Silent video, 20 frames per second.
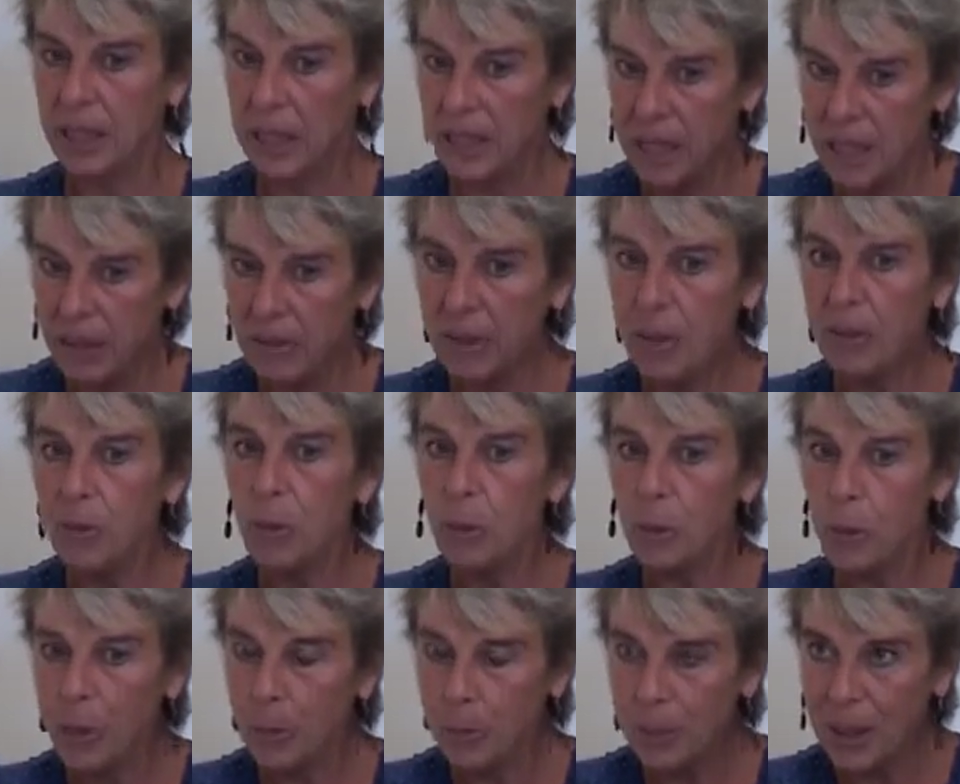Even if you
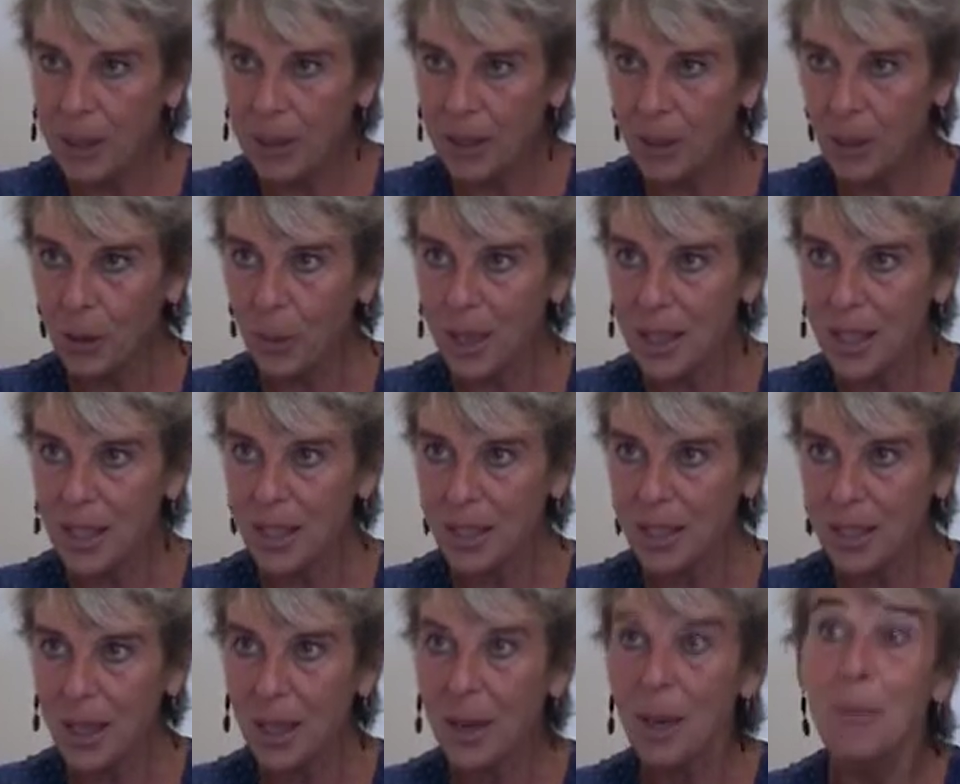repeat the
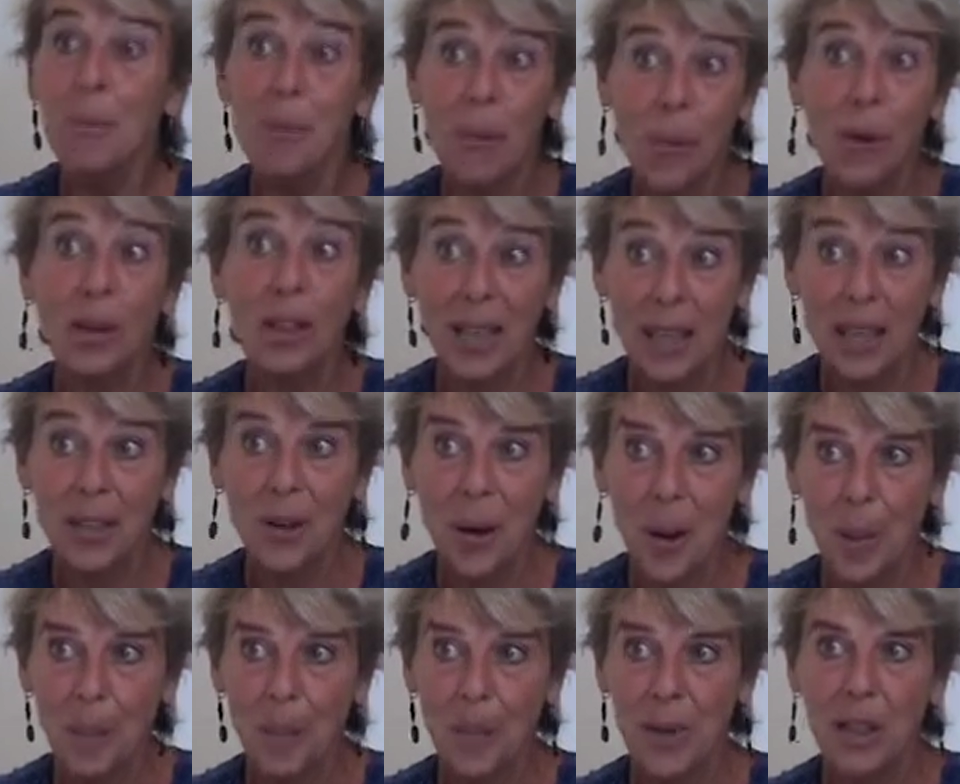question, more can
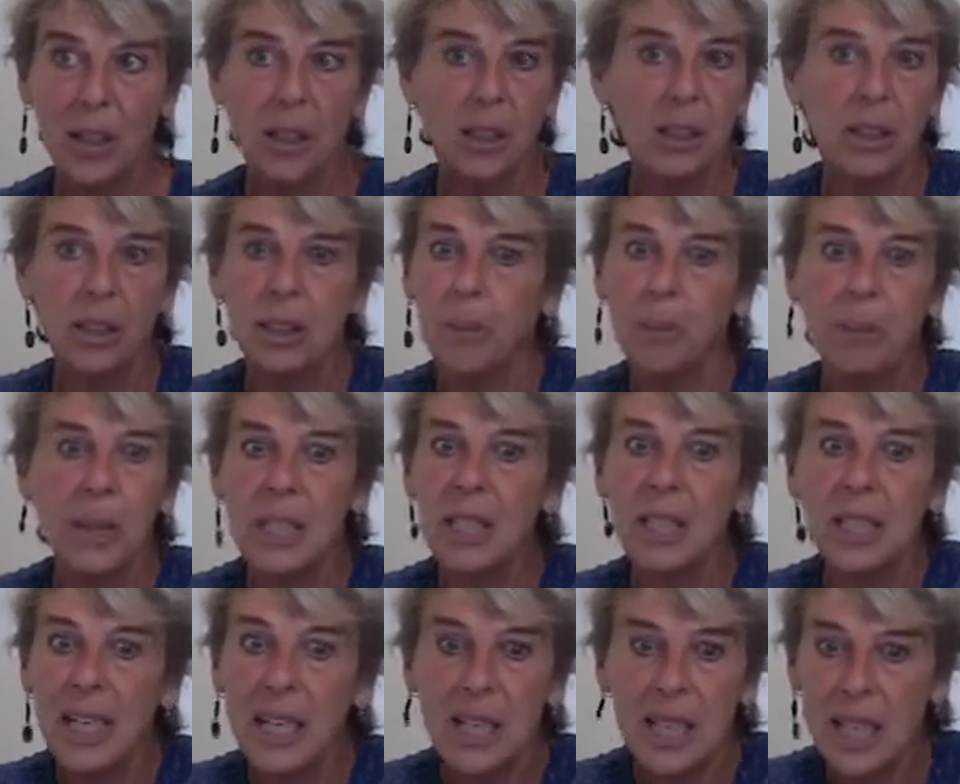come until the
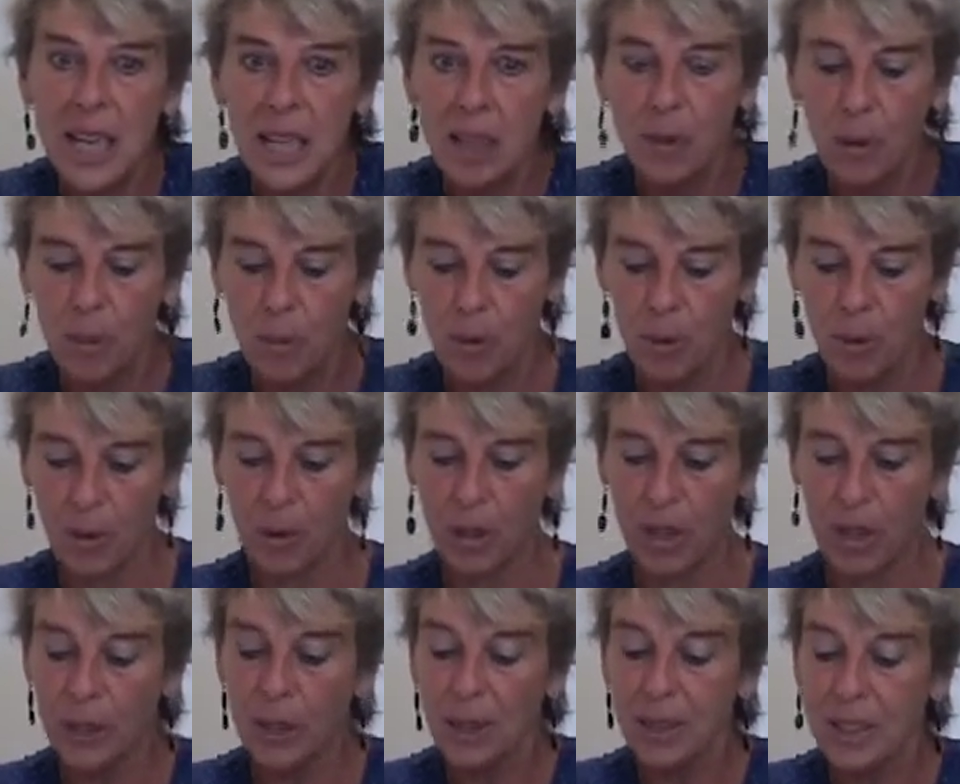patient can say no more,
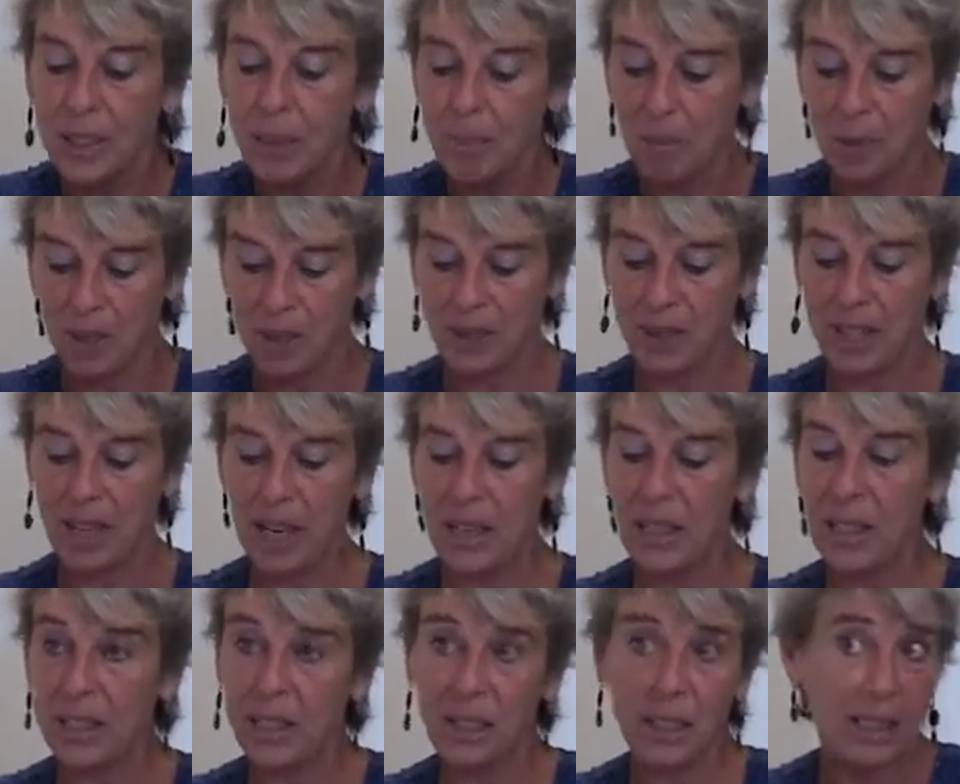the deepest,
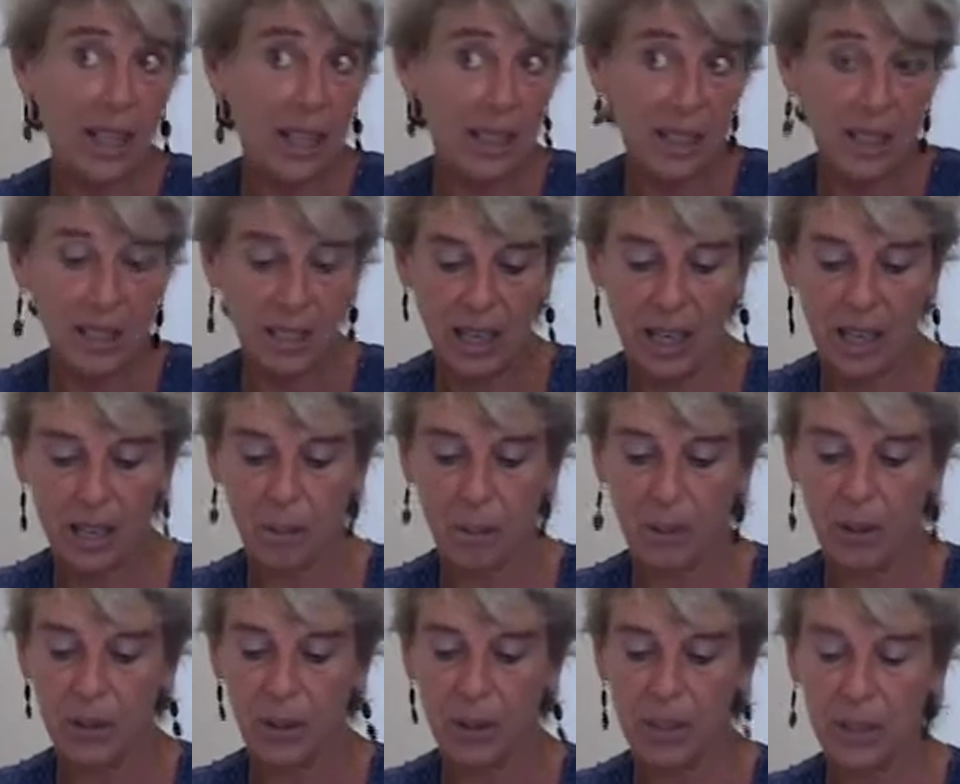and eh, that is the
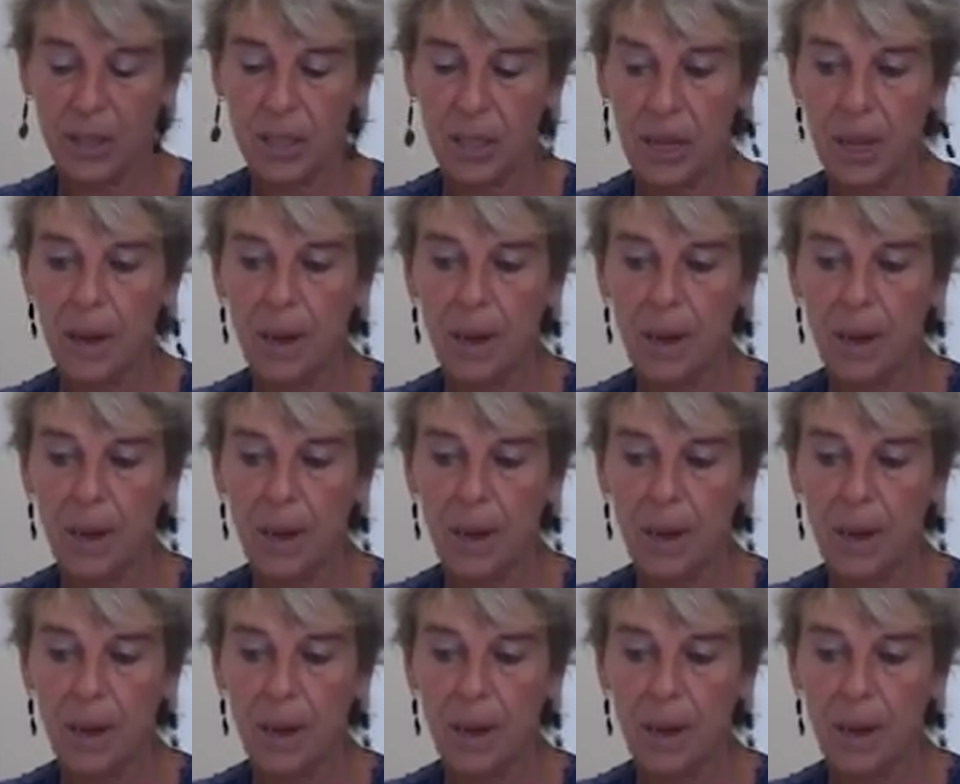experience.